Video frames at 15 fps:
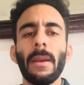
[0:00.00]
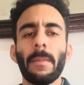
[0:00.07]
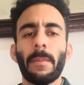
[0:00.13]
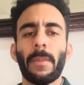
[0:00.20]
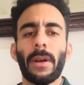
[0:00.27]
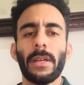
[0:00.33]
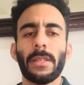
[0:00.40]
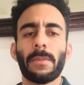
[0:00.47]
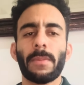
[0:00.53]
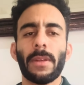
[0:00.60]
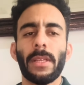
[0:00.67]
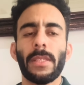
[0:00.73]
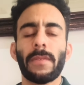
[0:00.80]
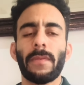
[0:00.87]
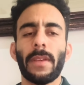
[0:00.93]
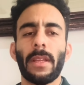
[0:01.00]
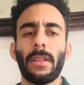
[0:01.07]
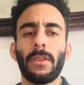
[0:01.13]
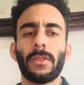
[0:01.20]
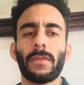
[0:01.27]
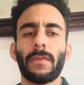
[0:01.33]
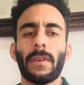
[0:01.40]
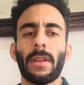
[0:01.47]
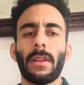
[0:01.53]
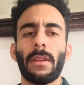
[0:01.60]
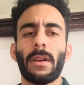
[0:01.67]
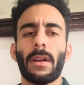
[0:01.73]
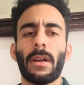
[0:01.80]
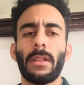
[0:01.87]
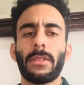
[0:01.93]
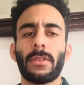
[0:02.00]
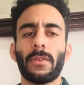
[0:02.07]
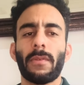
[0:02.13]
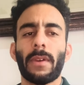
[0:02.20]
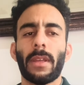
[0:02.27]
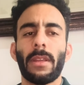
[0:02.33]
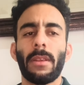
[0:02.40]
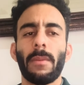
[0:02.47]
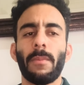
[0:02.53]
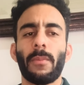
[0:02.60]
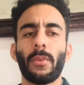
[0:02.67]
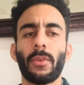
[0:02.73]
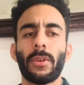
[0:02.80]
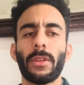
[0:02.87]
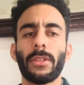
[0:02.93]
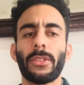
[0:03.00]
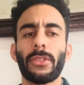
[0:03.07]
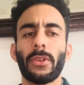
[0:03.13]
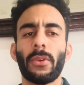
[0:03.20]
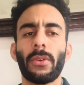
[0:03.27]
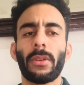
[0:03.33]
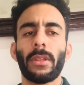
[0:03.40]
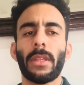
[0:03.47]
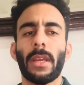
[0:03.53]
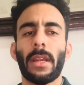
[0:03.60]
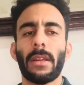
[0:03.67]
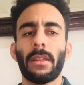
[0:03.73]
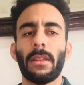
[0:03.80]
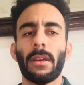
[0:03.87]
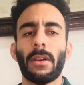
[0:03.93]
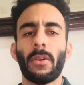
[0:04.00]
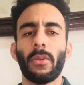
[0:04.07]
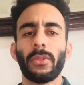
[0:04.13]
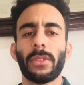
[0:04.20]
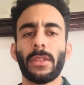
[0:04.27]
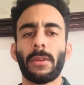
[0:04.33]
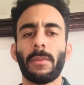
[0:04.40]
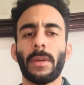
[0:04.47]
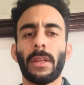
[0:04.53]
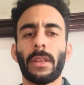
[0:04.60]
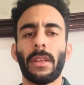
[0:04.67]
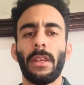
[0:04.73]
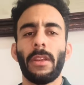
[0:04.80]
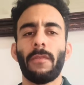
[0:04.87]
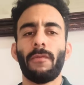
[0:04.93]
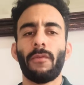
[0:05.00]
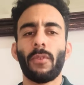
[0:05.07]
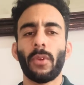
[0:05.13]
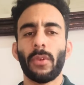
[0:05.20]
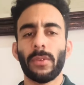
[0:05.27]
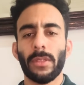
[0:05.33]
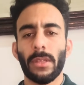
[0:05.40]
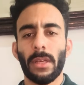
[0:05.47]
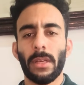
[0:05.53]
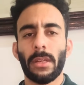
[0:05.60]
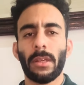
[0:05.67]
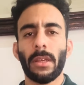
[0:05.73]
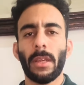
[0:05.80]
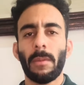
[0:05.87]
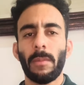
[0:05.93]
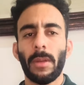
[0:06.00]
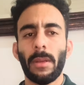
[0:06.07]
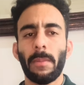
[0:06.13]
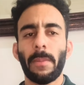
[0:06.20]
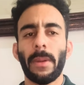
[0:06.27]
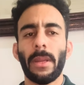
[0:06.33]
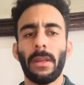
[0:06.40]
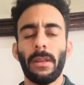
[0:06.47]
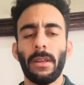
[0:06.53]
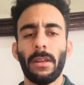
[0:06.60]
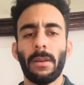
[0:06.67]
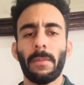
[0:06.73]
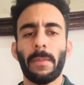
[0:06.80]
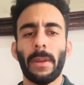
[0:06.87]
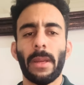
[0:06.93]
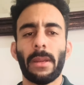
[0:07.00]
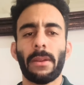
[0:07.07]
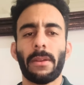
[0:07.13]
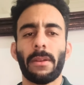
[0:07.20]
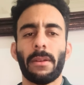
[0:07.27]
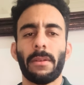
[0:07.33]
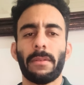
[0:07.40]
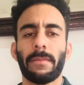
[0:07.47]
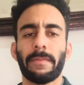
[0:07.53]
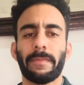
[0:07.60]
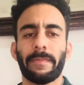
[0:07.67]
Past price values were also very important, showing that the housing market follows a time dependent pattern.